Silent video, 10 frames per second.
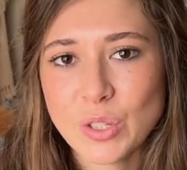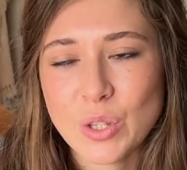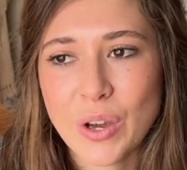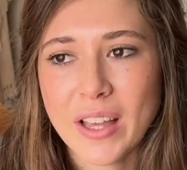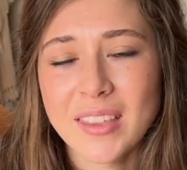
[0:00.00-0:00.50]

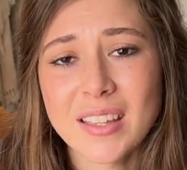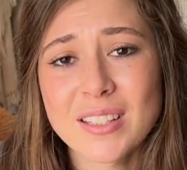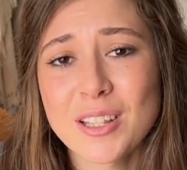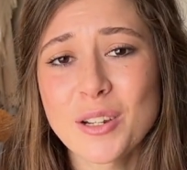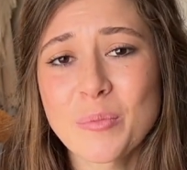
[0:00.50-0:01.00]
So I think it's
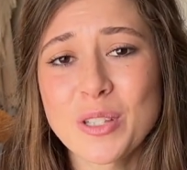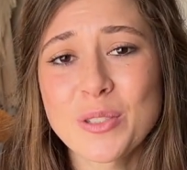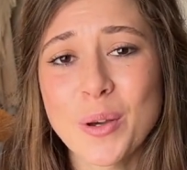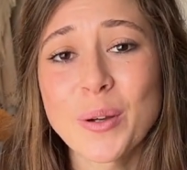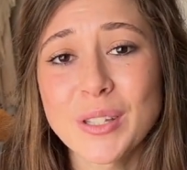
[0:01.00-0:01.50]
going to be
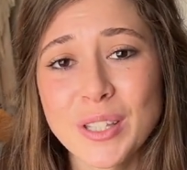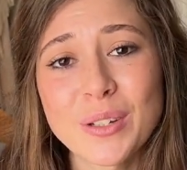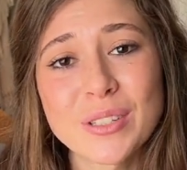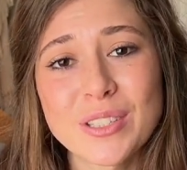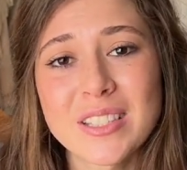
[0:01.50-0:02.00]
so
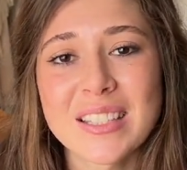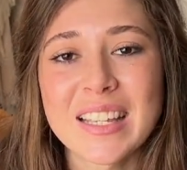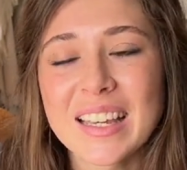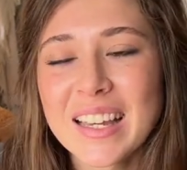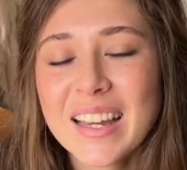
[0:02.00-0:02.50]
cute to
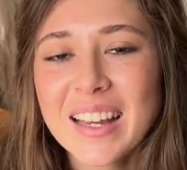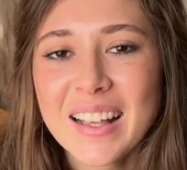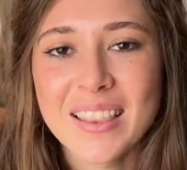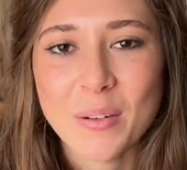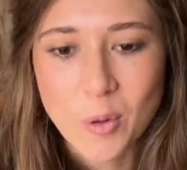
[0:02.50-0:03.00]
see
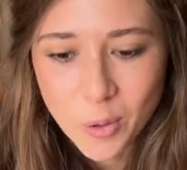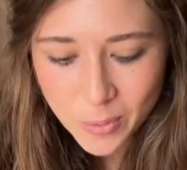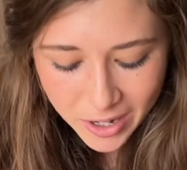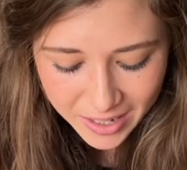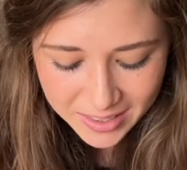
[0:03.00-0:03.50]
them all
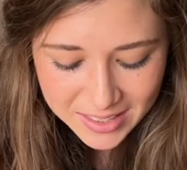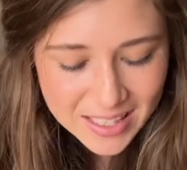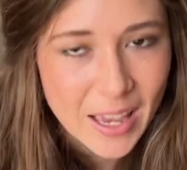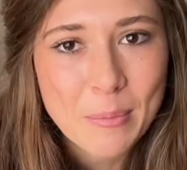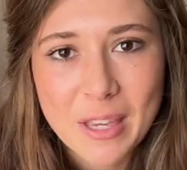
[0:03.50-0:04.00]
wearing the
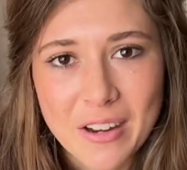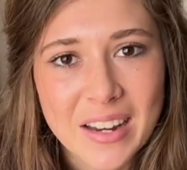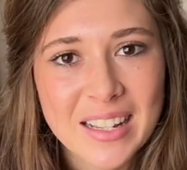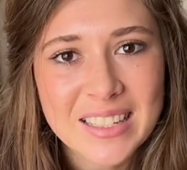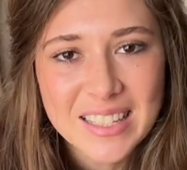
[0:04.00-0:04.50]
same
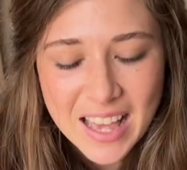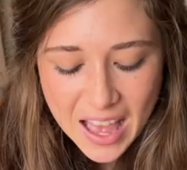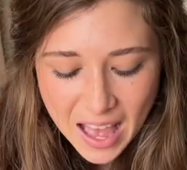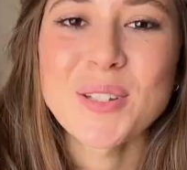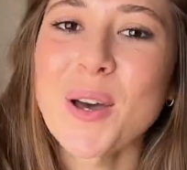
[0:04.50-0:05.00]
earrings.
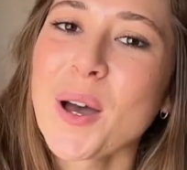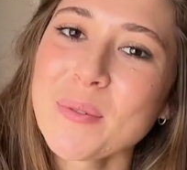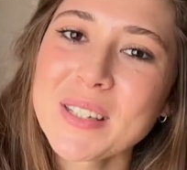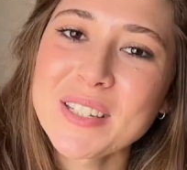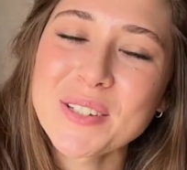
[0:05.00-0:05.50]
I hope
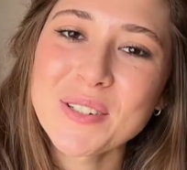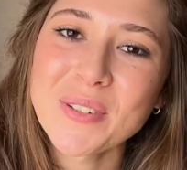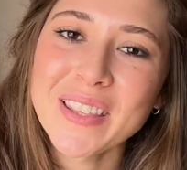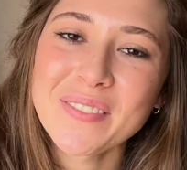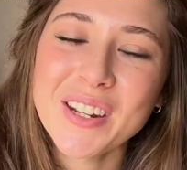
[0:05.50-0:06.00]
that you
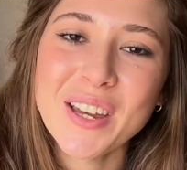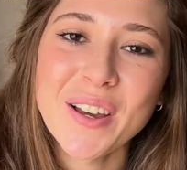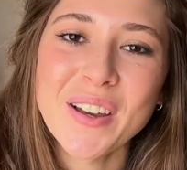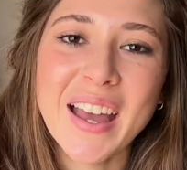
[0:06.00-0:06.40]
enjoyed the video